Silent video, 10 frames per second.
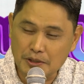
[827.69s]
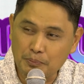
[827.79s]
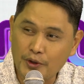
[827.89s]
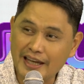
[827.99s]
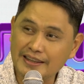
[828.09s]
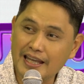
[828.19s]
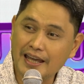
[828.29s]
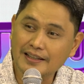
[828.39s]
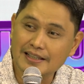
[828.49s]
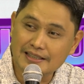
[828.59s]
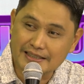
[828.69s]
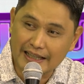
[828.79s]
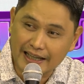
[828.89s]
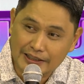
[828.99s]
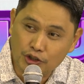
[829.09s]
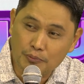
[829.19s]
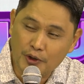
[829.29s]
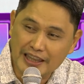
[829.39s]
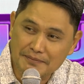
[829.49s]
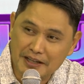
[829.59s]
So pwedeng, si Kato
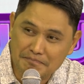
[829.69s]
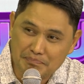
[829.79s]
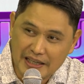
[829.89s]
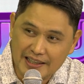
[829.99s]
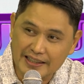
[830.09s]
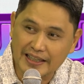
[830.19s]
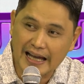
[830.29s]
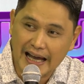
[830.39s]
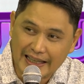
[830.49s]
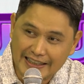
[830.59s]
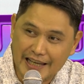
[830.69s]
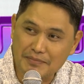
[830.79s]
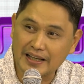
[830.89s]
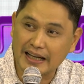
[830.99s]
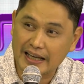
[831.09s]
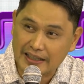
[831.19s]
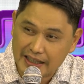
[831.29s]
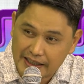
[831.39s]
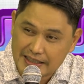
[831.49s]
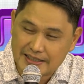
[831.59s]
pwedeng mag-build ng academic
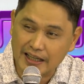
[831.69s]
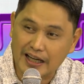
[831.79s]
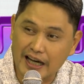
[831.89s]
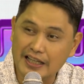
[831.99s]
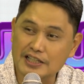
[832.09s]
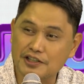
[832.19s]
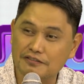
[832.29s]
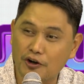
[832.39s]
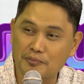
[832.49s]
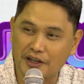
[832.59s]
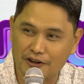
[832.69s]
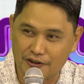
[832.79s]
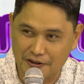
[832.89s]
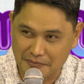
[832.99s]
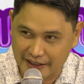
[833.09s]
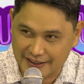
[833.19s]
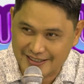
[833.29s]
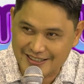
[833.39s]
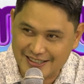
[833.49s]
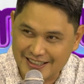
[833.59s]
career sa College of Home
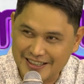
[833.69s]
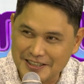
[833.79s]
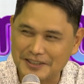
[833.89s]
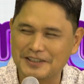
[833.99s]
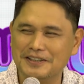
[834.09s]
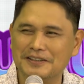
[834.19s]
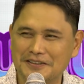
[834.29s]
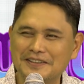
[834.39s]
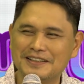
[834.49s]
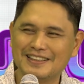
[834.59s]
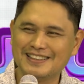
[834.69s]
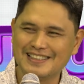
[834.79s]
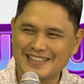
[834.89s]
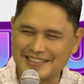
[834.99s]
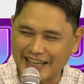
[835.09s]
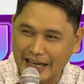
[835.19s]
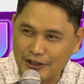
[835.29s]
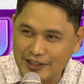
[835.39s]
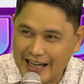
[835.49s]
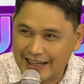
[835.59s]
Economics. Okay. Sige,
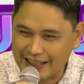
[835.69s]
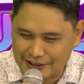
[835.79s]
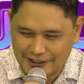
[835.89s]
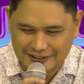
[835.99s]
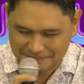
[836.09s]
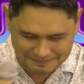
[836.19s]
good luck Kato.